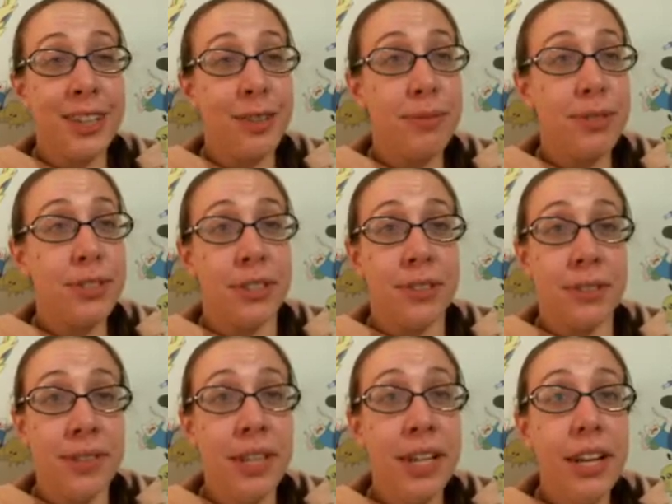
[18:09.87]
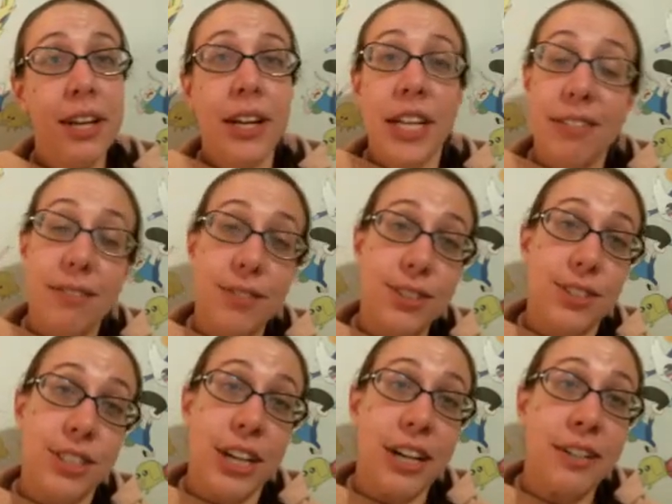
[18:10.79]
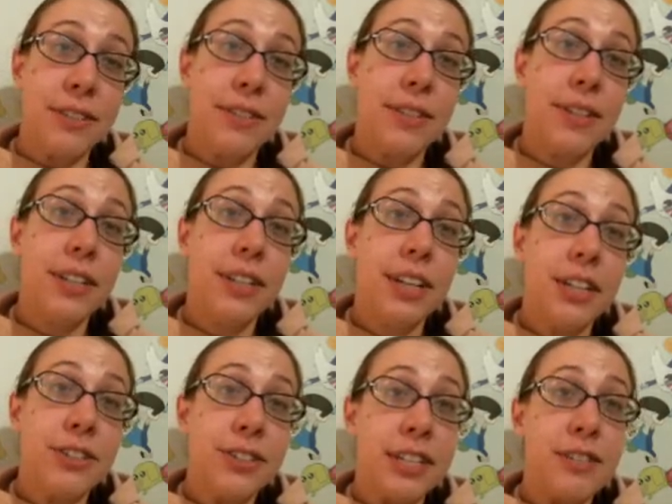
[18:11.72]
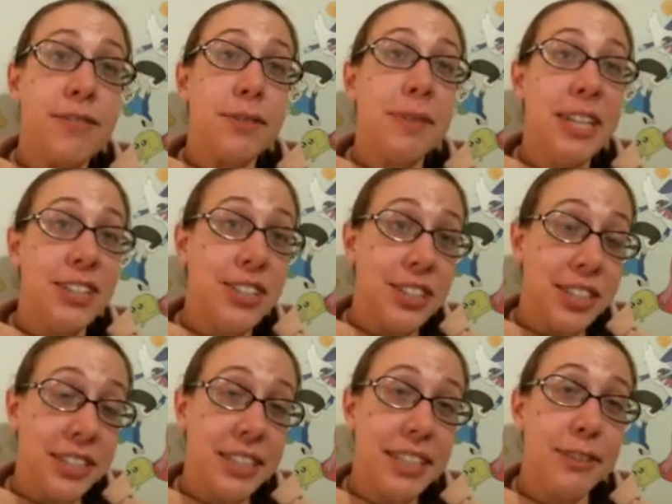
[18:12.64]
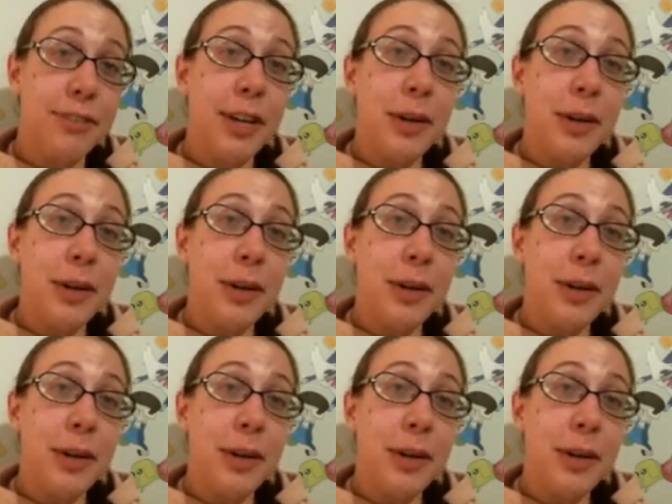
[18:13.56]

So first off, transformation. If